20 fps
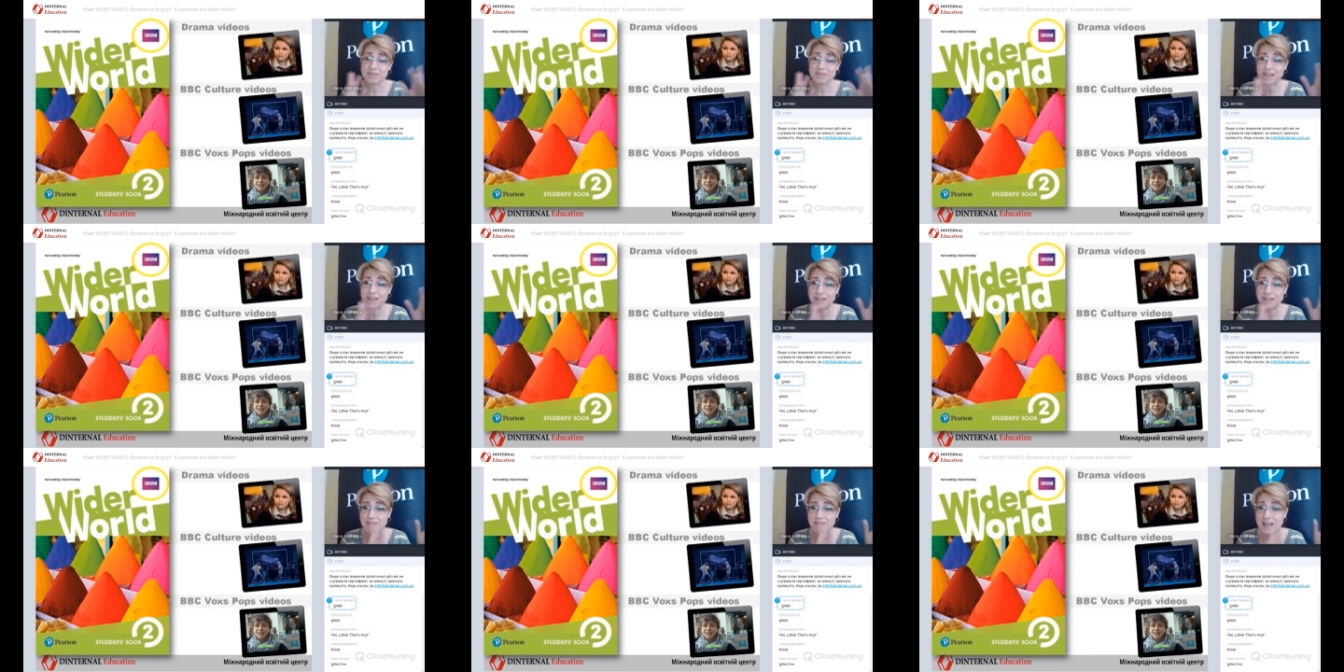
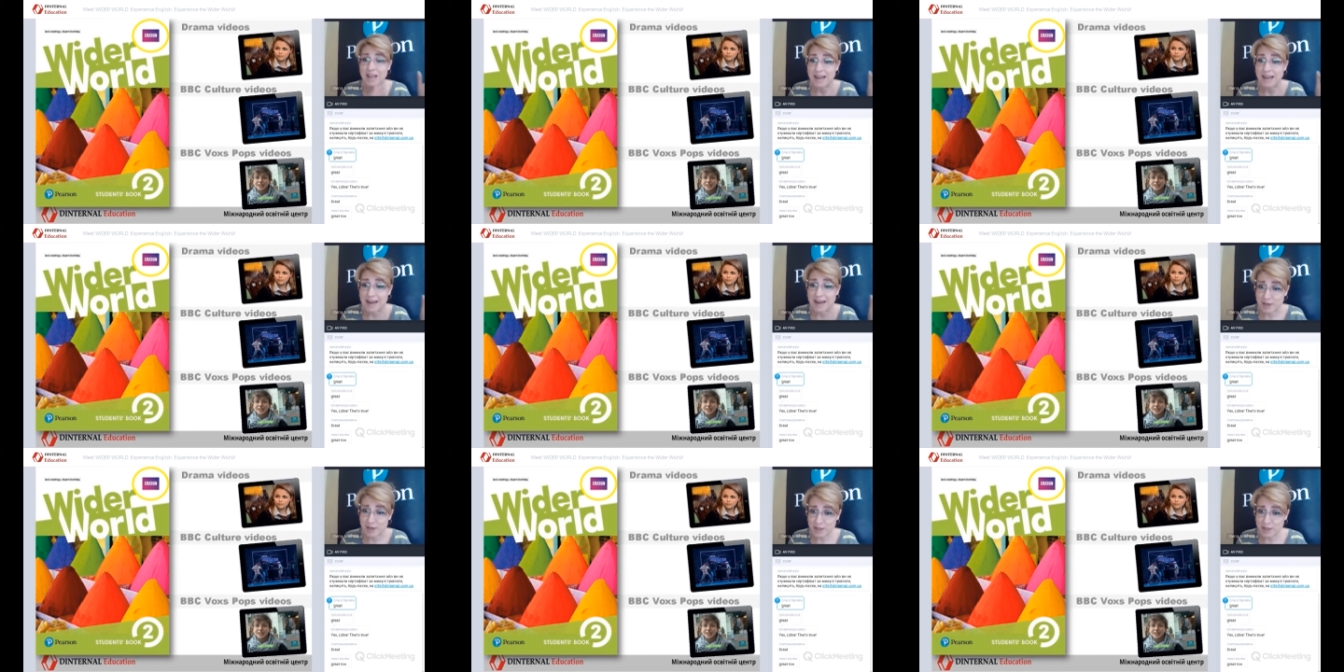they
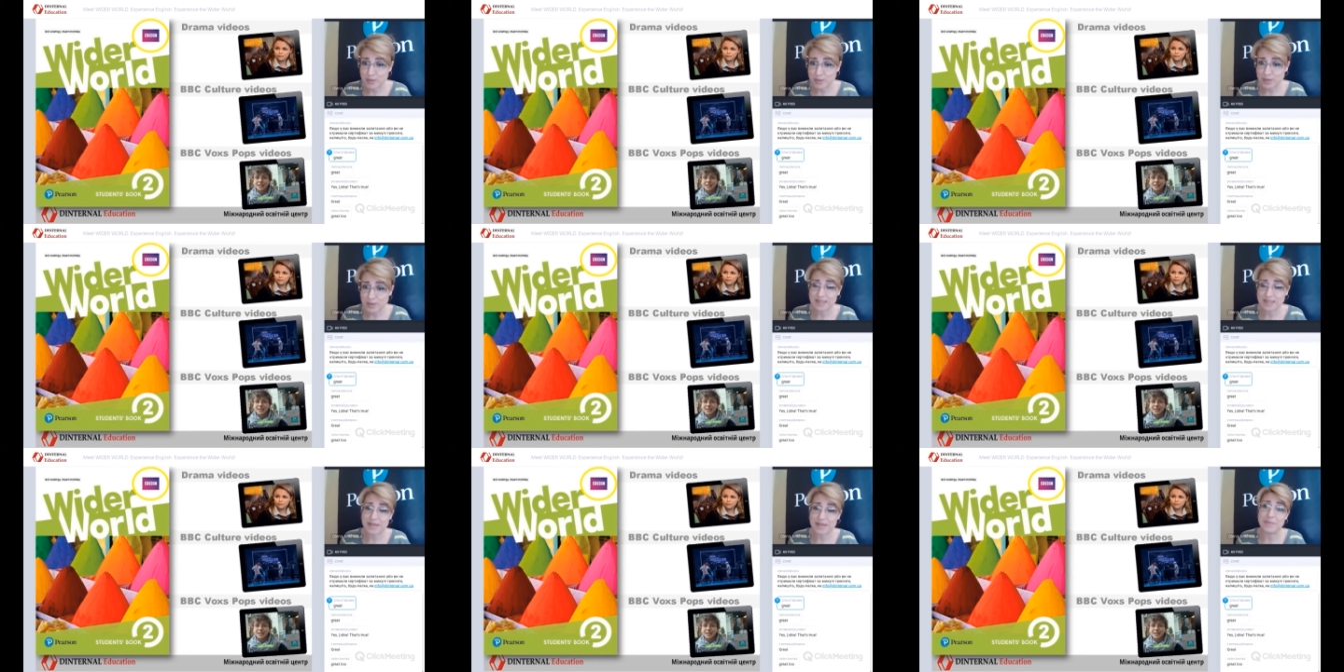argue
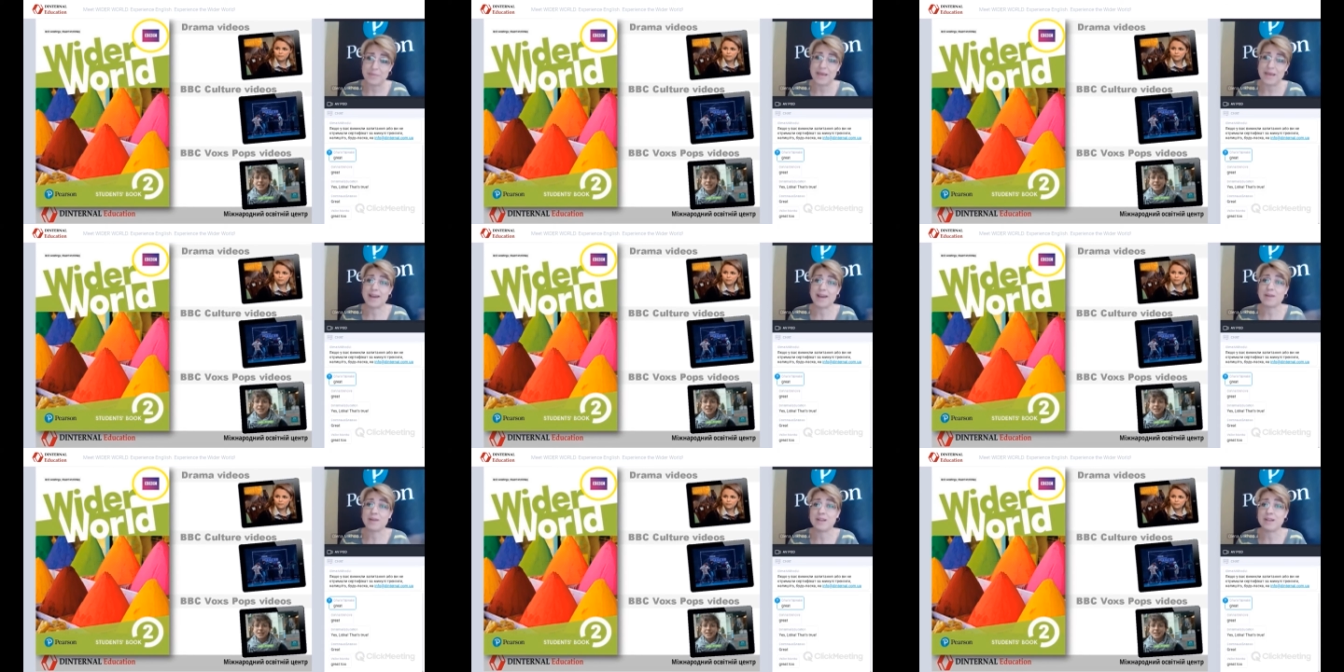with their
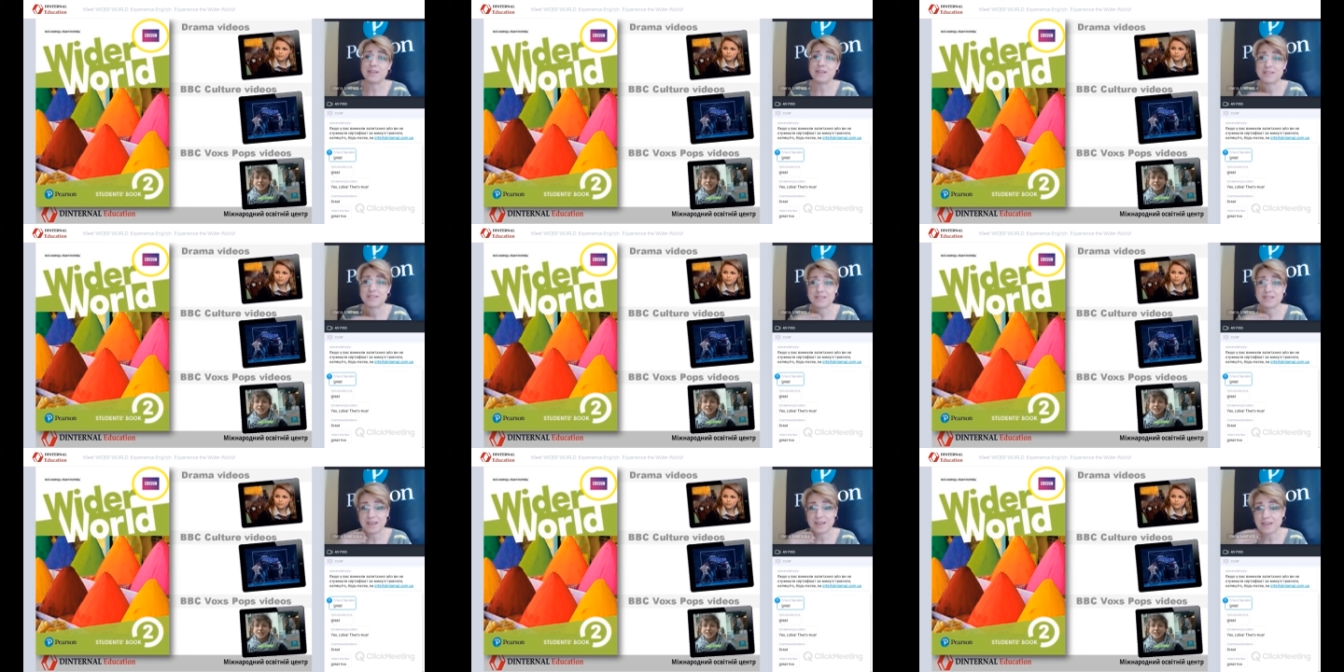
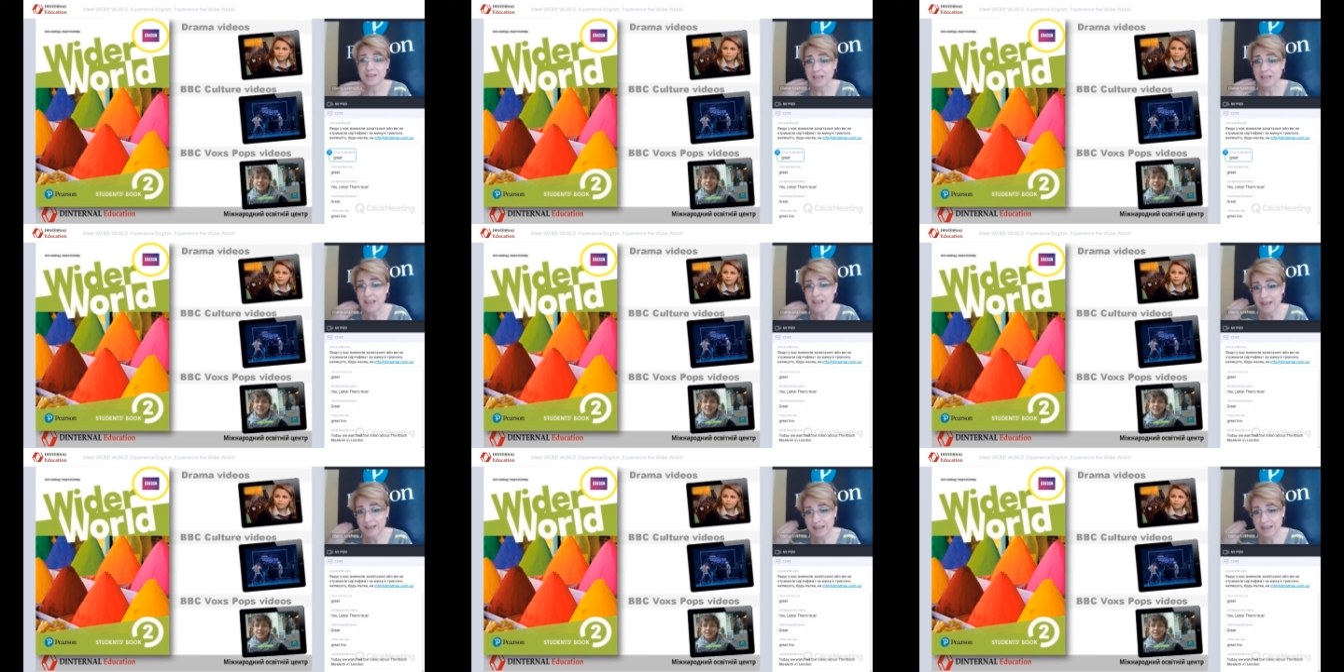parents,
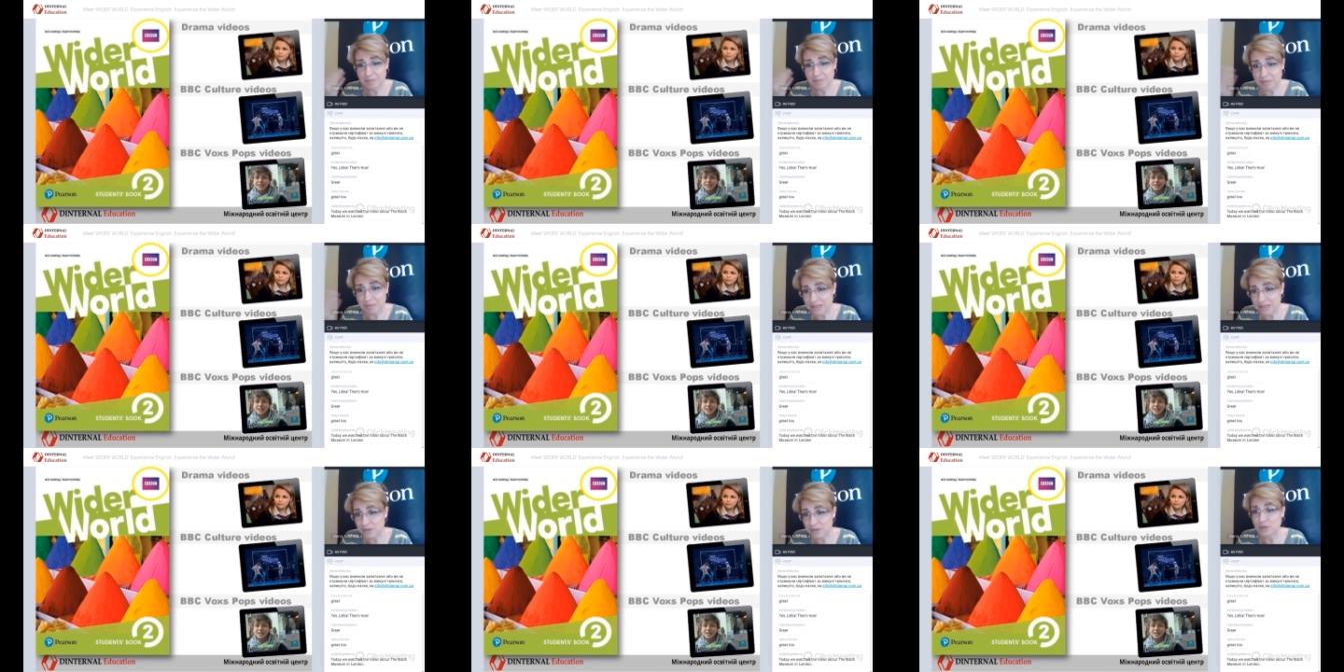they
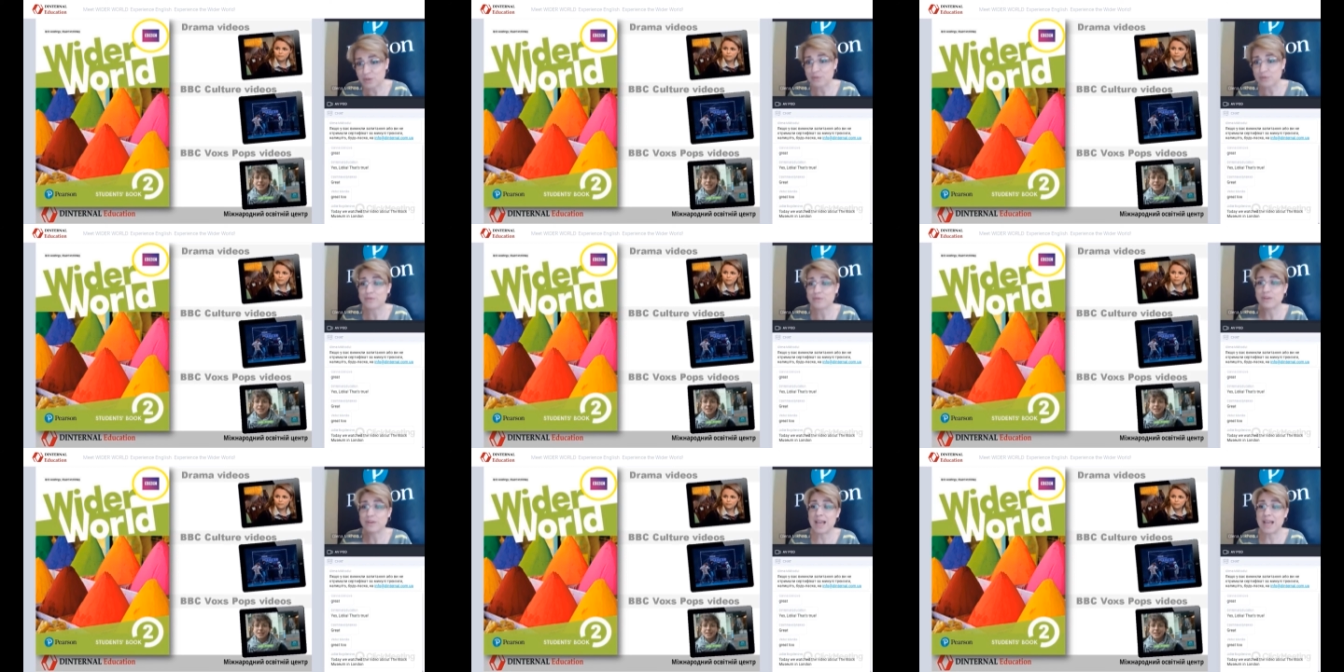meet
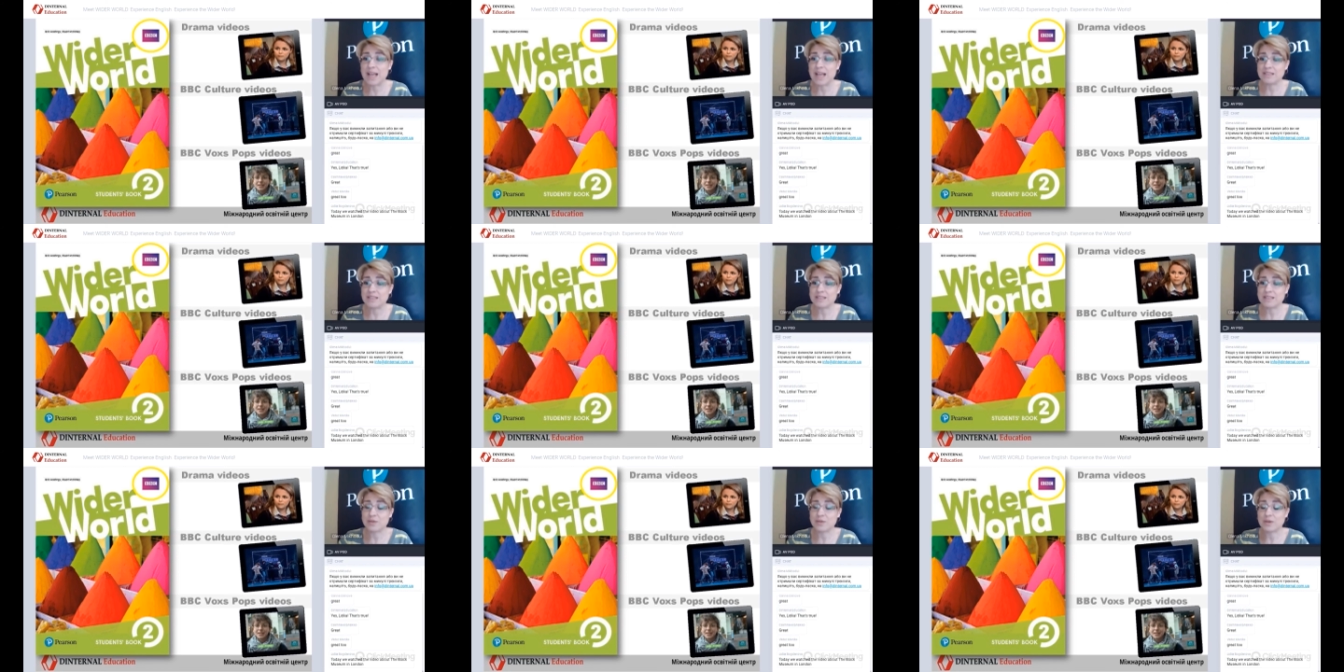new
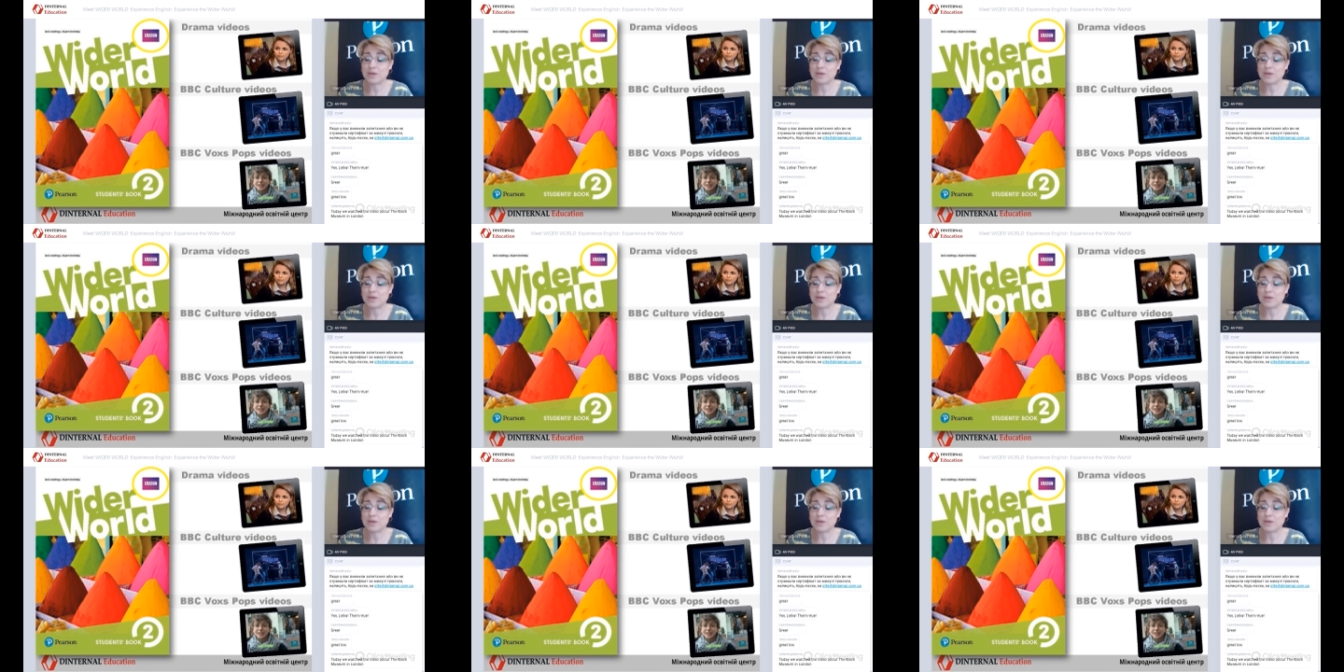friends.